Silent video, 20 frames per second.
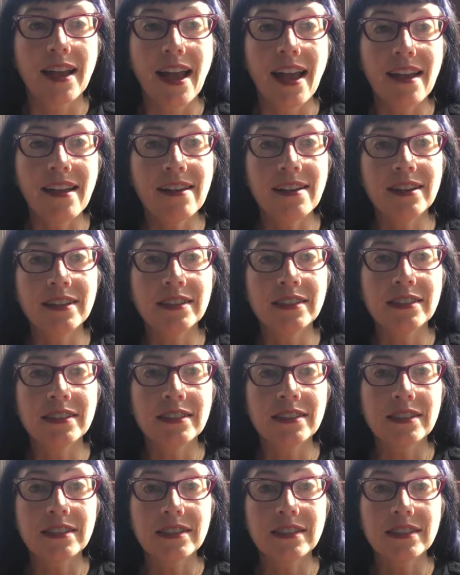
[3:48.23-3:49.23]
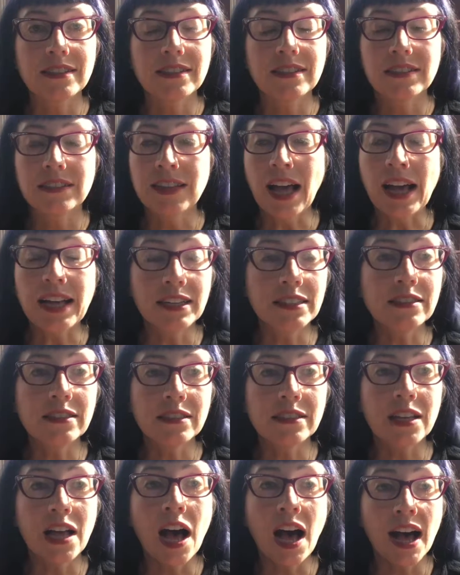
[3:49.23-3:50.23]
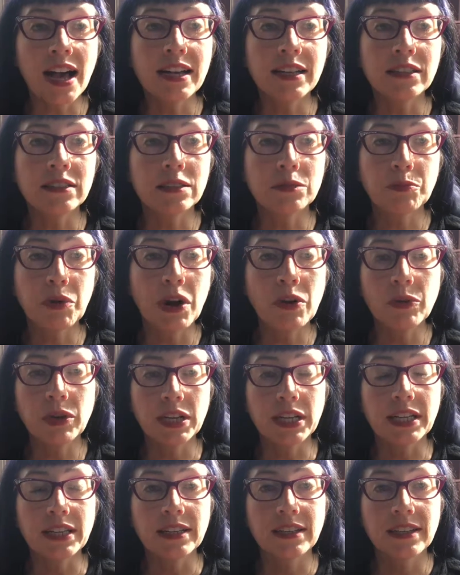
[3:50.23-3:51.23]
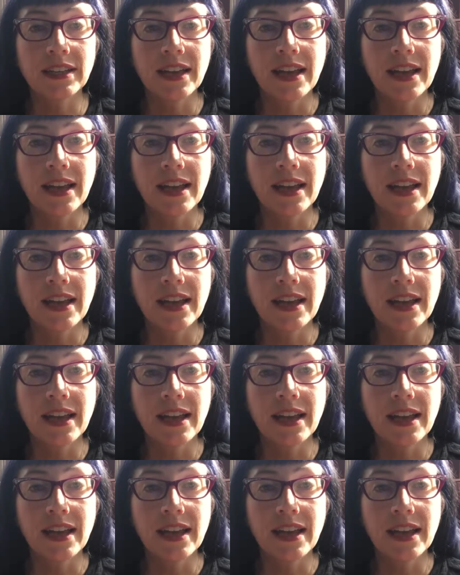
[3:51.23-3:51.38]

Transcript: And that is the highest priority.